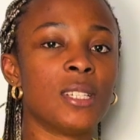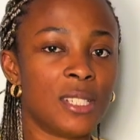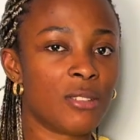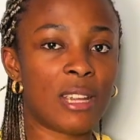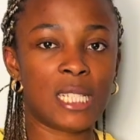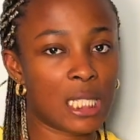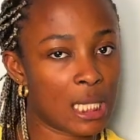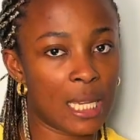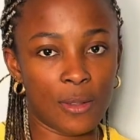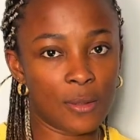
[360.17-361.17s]
underrated
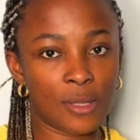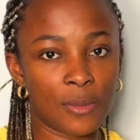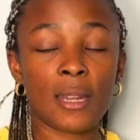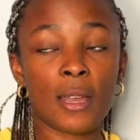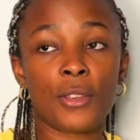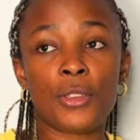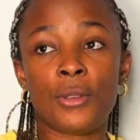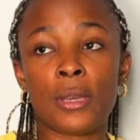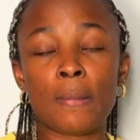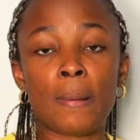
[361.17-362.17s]
skills. Now, you
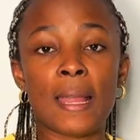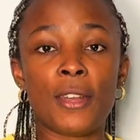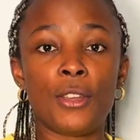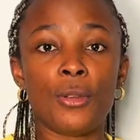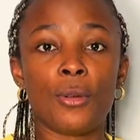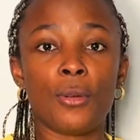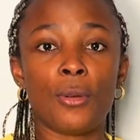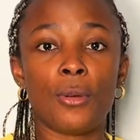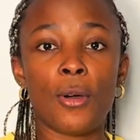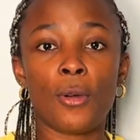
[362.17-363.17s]
can plan
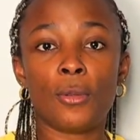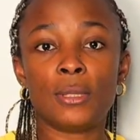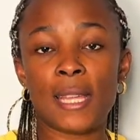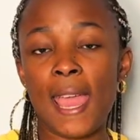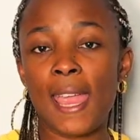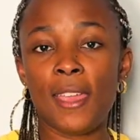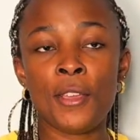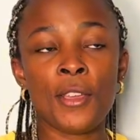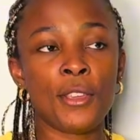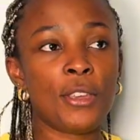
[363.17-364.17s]
your whole day,
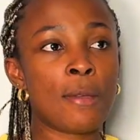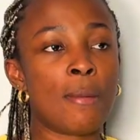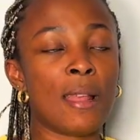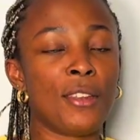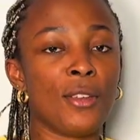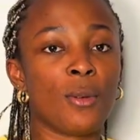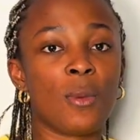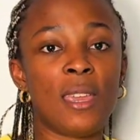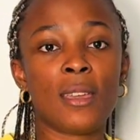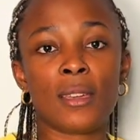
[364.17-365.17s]
you can plan your
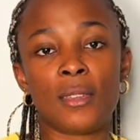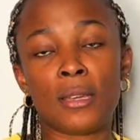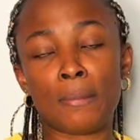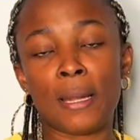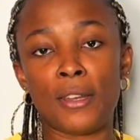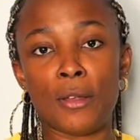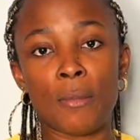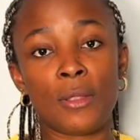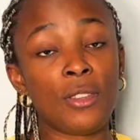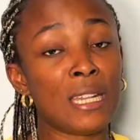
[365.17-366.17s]
week, you can plan your
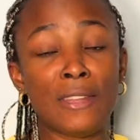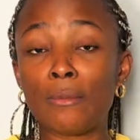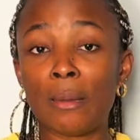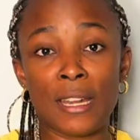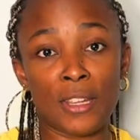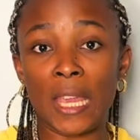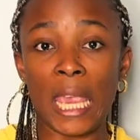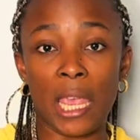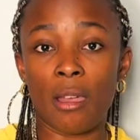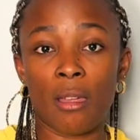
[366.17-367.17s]
month, you can even plan your
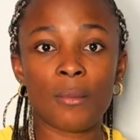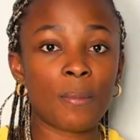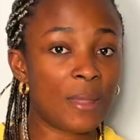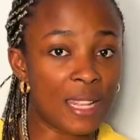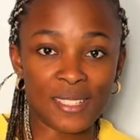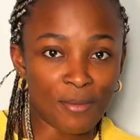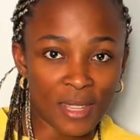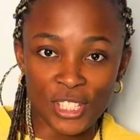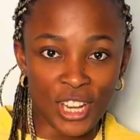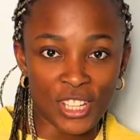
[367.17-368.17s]
year, but then
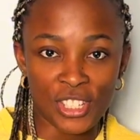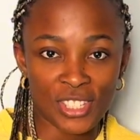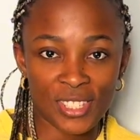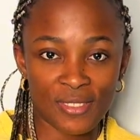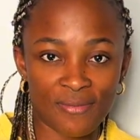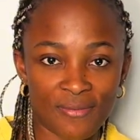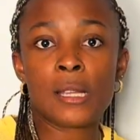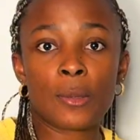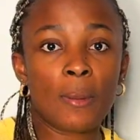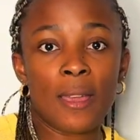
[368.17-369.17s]
something changes. A
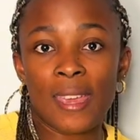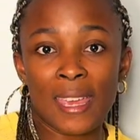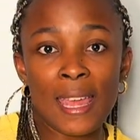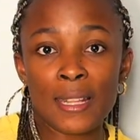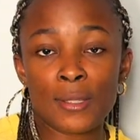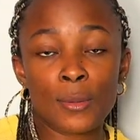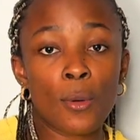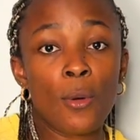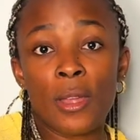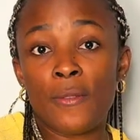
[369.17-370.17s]
supply can cancel,
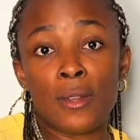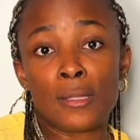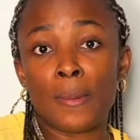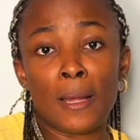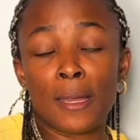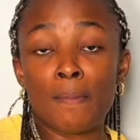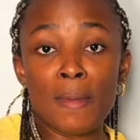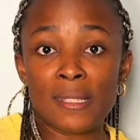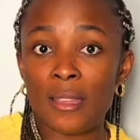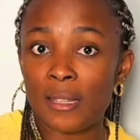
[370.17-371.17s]
or even a supply can
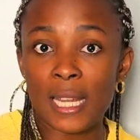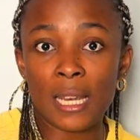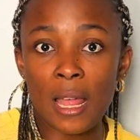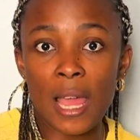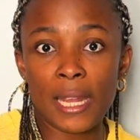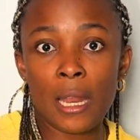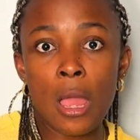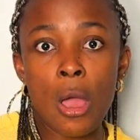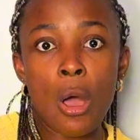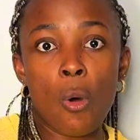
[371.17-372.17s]
miss their deadline,
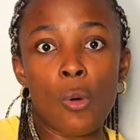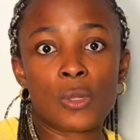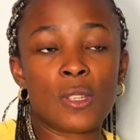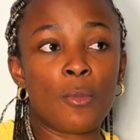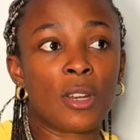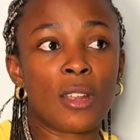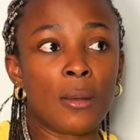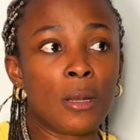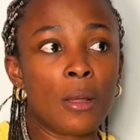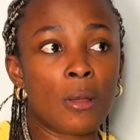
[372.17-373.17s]
or someone
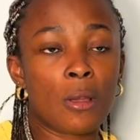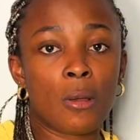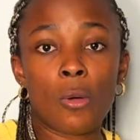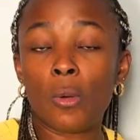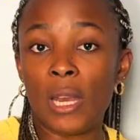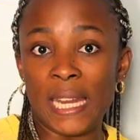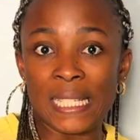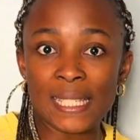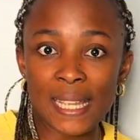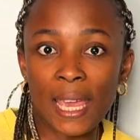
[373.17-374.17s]
can call in
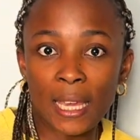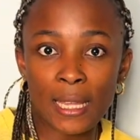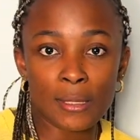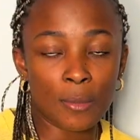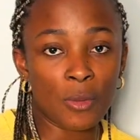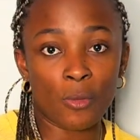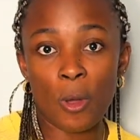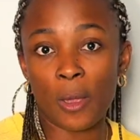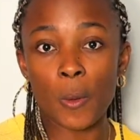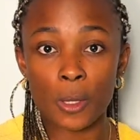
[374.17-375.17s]
sick. Someone
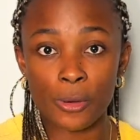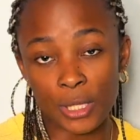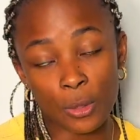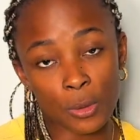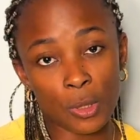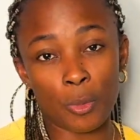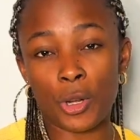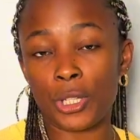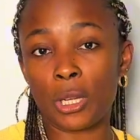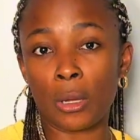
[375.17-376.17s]
quite critical to the
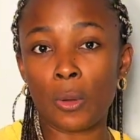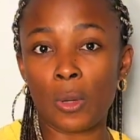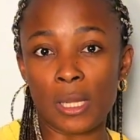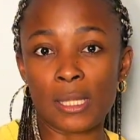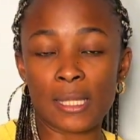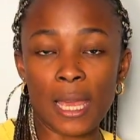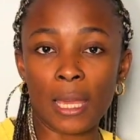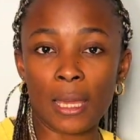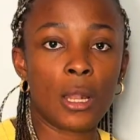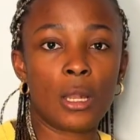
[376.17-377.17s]
project can call in
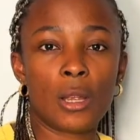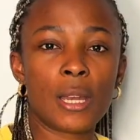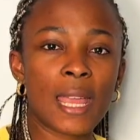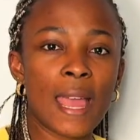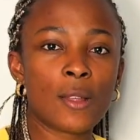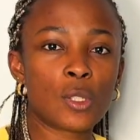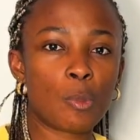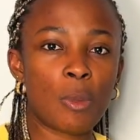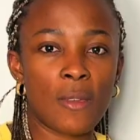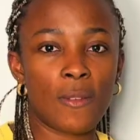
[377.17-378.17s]
sick. Learning how to
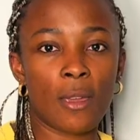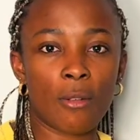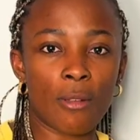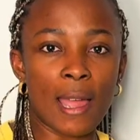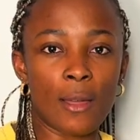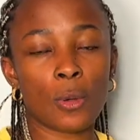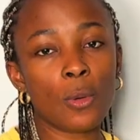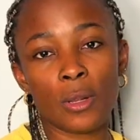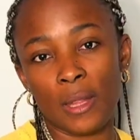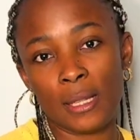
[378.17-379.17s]
pivot around
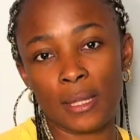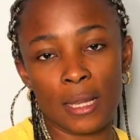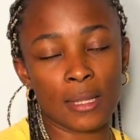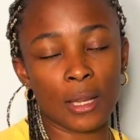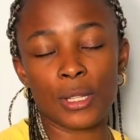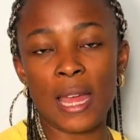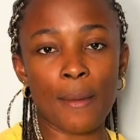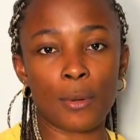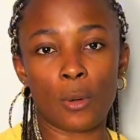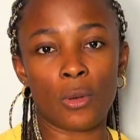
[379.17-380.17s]
all of these things that could
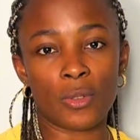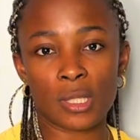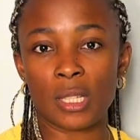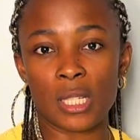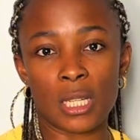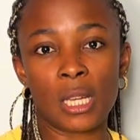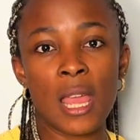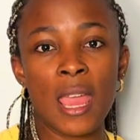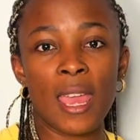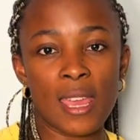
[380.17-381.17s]
happen all of a sudden
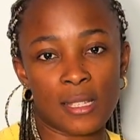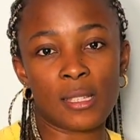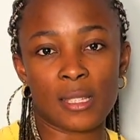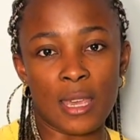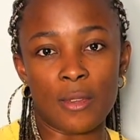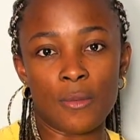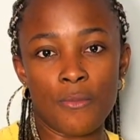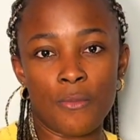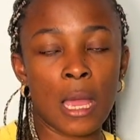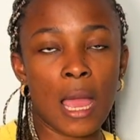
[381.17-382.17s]
is a skill.
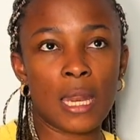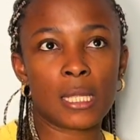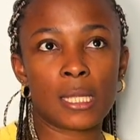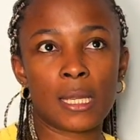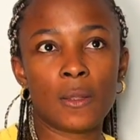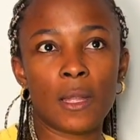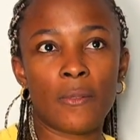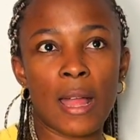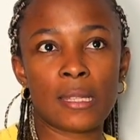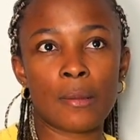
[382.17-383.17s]
And it's a skill that I've
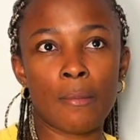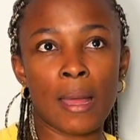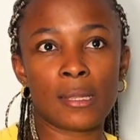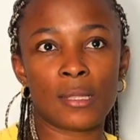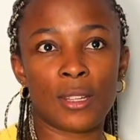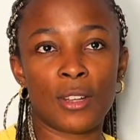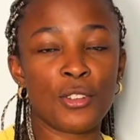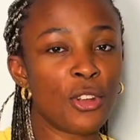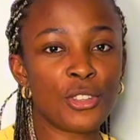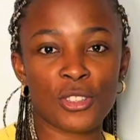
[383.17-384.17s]
had to master,
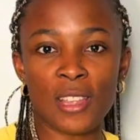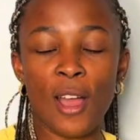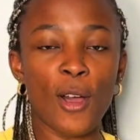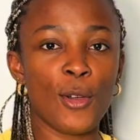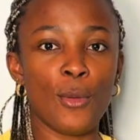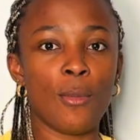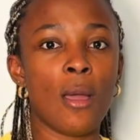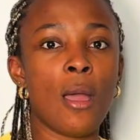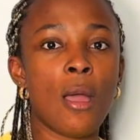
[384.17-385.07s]
not just at home,